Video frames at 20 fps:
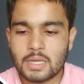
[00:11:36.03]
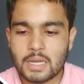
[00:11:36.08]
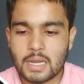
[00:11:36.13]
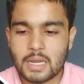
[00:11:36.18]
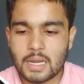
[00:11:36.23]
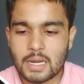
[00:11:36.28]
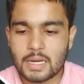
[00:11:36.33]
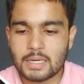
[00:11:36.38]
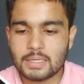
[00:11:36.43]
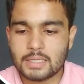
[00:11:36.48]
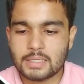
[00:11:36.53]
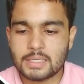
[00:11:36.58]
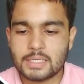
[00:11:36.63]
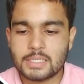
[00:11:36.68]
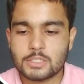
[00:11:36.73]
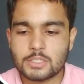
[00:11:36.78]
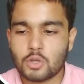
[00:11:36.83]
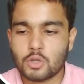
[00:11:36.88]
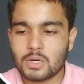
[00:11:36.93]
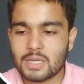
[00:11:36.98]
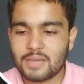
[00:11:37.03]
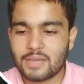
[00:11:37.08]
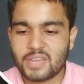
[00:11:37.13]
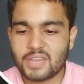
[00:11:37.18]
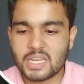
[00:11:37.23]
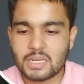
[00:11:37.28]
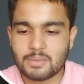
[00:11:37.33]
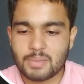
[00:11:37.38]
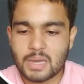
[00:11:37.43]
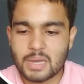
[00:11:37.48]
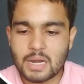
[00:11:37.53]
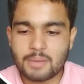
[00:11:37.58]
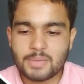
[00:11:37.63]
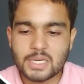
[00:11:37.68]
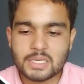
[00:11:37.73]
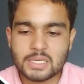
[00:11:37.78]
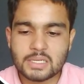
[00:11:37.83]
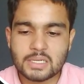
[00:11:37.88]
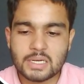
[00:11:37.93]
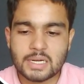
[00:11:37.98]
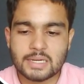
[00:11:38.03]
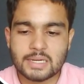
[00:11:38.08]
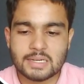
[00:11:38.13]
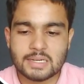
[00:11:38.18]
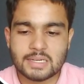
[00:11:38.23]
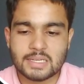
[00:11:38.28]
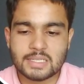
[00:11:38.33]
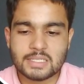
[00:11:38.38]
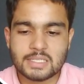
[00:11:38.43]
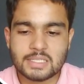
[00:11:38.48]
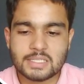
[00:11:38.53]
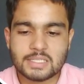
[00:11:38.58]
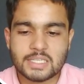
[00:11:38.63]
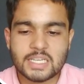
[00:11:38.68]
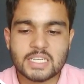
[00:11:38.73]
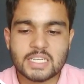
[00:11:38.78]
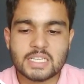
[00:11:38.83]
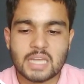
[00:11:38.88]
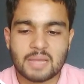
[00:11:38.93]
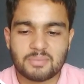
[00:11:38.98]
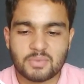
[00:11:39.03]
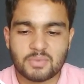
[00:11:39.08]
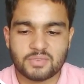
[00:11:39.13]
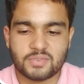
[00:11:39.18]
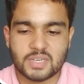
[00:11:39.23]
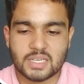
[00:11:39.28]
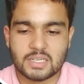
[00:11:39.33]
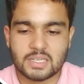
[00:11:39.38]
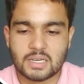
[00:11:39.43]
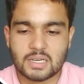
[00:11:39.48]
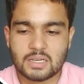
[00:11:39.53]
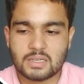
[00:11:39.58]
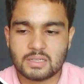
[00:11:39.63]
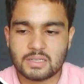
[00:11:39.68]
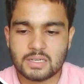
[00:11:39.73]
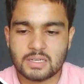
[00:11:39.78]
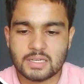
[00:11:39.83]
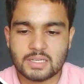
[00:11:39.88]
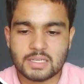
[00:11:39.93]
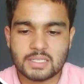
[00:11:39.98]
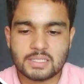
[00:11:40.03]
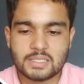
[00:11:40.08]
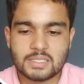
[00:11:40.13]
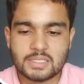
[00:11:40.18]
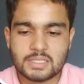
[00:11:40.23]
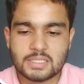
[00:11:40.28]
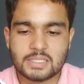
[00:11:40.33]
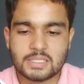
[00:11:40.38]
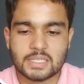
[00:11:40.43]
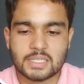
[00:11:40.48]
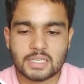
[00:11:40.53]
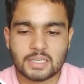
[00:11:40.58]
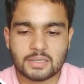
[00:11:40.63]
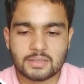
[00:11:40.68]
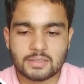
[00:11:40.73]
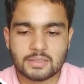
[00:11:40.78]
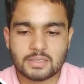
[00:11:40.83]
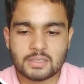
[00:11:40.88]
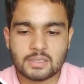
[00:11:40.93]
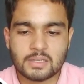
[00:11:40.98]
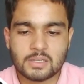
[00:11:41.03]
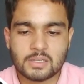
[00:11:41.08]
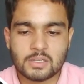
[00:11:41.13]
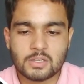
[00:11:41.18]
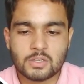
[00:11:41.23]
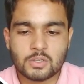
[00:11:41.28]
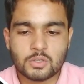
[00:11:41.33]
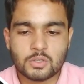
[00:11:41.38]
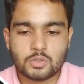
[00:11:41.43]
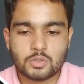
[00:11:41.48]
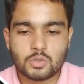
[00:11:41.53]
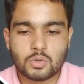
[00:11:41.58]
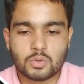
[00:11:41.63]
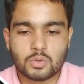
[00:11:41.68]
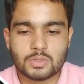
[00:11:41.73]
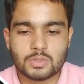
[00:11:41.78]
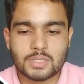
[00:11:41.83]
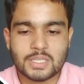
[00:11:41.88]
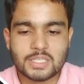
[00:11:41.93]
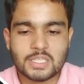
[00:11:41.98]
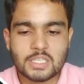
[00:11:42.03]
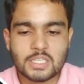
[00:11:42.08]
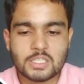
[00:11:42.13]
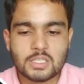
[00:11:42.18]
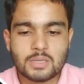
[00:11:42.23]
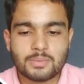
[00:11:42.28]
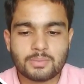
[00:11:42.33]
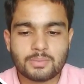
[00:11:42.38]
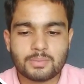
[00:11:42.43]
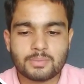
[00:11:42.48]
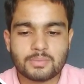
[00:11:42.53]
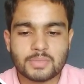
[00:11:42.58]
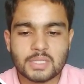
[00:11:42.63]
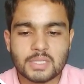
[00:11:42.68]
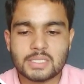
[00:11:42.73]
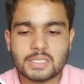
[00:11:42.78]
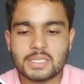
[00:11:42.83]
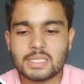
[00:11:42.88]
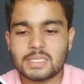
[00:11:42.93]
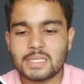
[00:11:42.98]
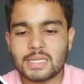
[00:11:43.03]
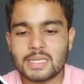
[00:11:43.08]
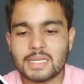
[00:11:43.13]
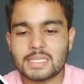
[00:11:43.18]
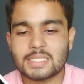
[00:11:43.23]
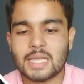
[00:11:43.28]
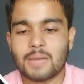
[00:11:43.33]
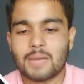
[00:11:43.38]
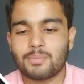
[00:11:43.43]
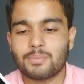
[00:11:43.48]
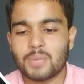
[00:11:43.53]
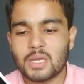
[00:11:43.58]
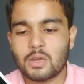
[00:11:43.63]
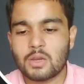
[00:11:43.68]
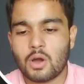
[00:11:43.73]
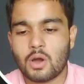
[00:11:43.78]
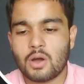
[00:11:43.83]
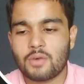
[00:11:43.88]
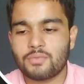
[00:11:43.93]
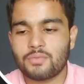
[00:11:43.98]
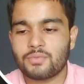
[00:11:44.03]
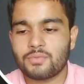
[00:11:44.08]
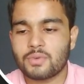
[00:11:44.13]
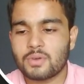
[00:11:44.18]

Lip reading: and it is not having any parameter. It returns string type of data, returns string. So this is an example of